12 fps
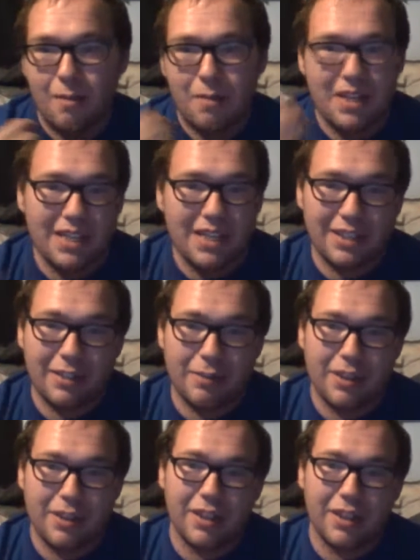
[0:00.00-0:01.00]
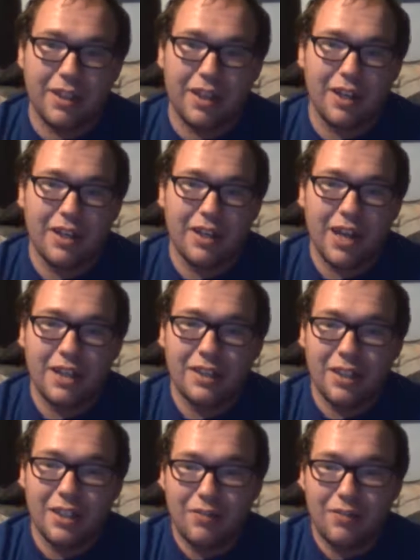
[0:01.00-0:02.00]
been dealing with a lot of
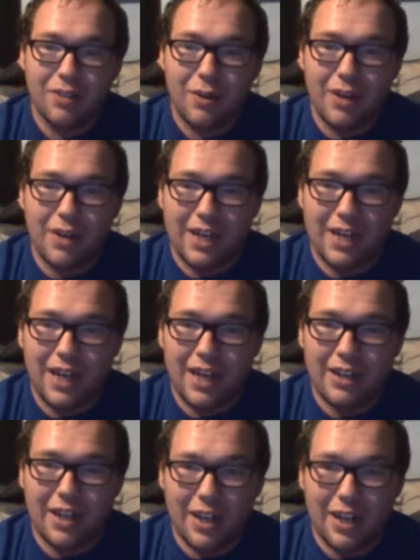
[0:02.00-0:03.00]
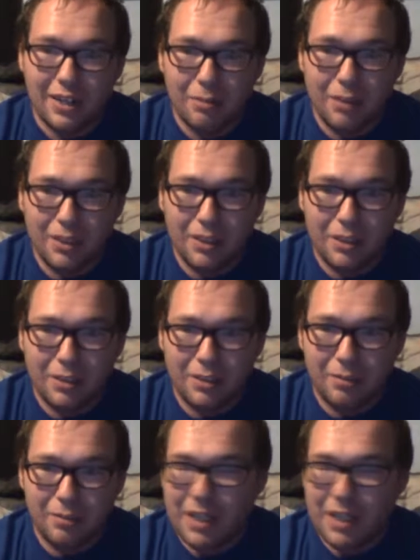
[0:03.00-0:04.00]
stuff going in and out of the
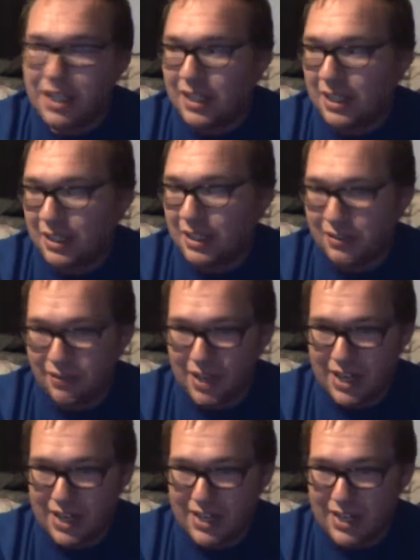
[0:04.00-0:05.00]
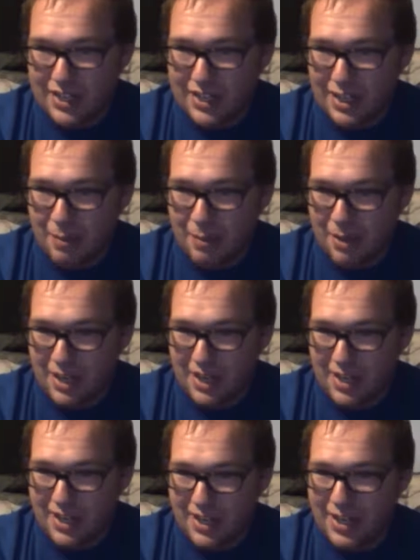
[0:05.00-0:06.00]
hospital, but it's fine. I'm
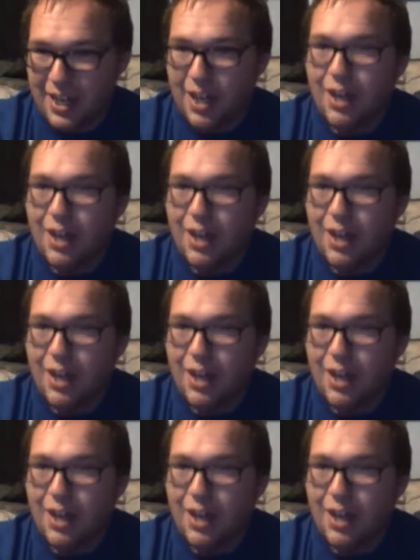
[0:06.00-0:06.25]
okay,